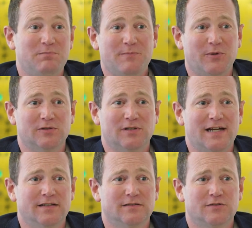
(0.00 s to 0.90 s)
people
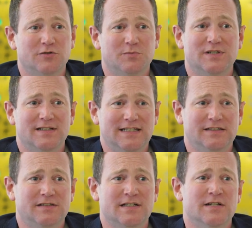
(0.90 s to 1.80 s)
and groups and
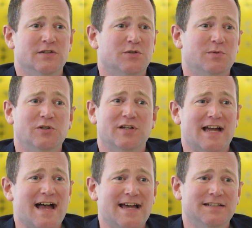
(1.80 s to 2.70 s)
needs. So we're looking
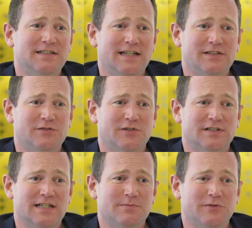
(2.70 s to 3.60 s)
at handsets, for
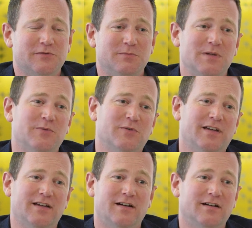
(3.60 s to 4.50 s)
example, for people
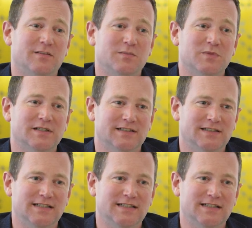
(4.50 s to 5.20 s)
that are homeless and